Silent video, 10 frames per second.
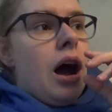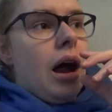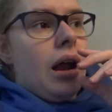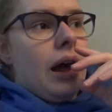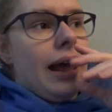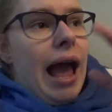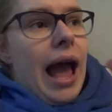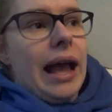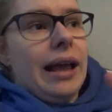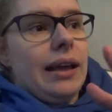I like
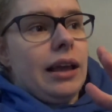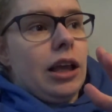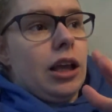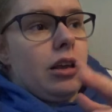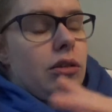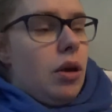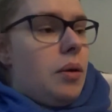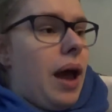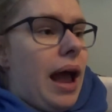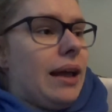hag,
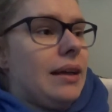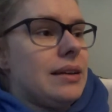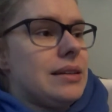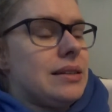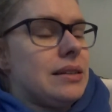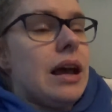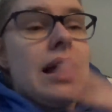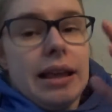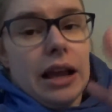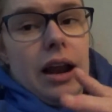no haggis.
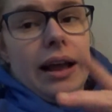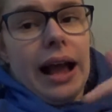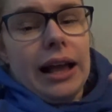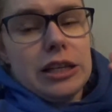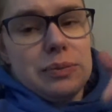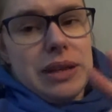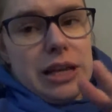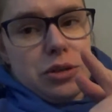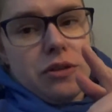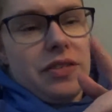Yeah, I like haggis, but
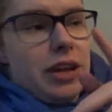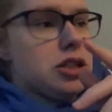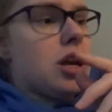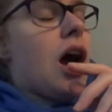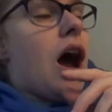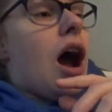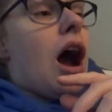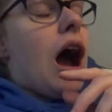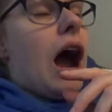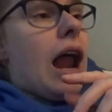that's not fish.
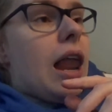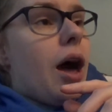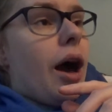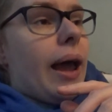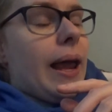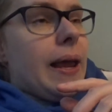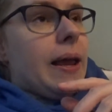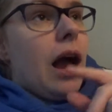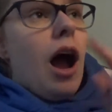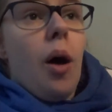I like.
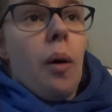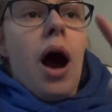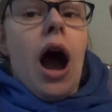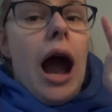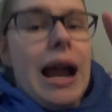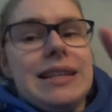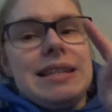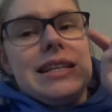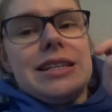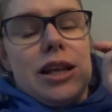Oh, I
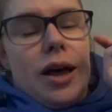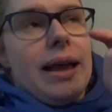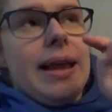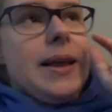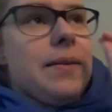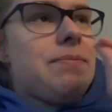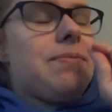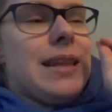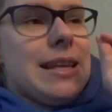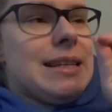dislike.
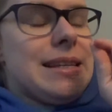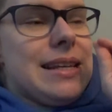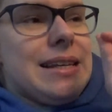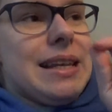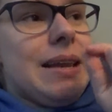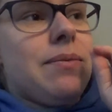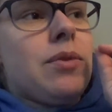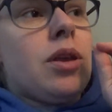This is easy.